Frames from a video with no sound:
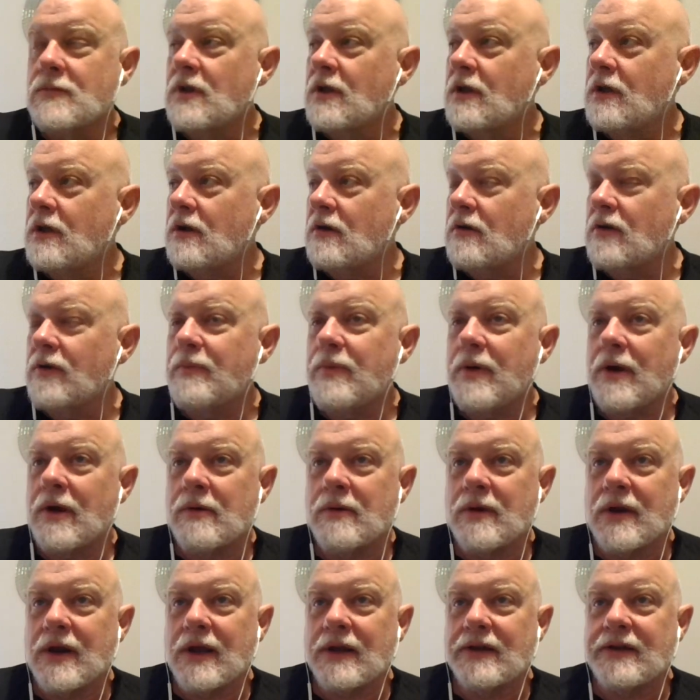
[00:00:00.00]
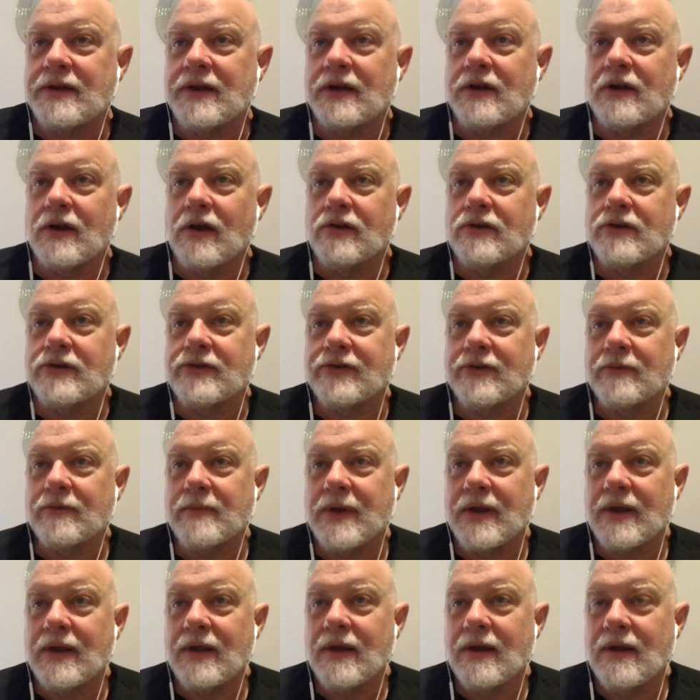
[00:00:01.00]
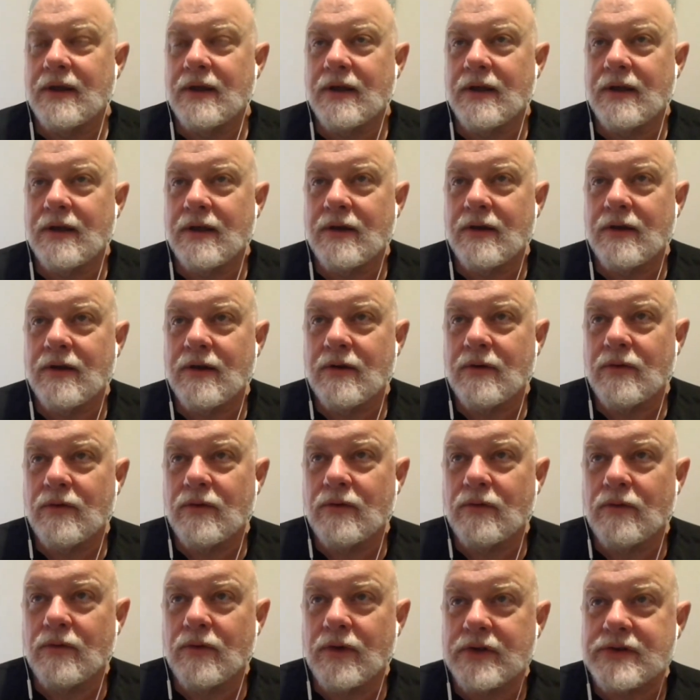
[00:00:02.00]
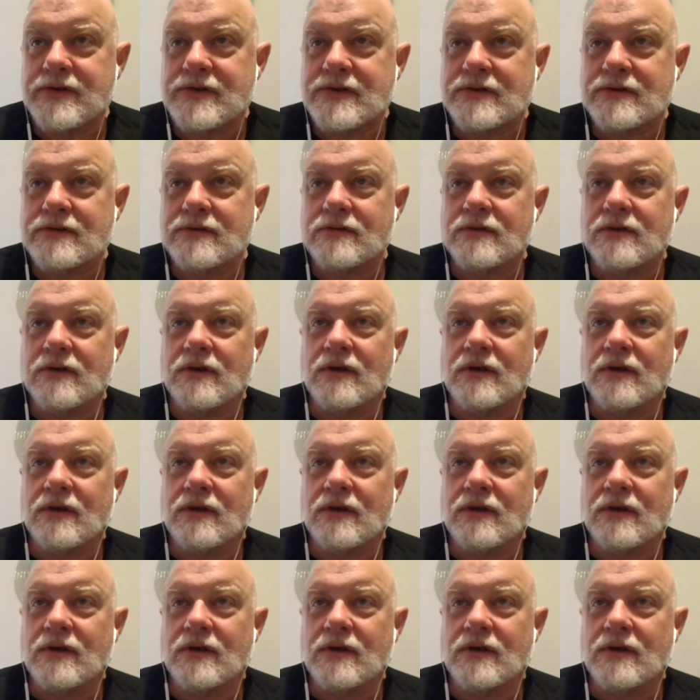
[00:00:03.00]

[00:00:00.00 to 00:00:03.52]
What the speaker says: You know, he probably would have got $10 from me, which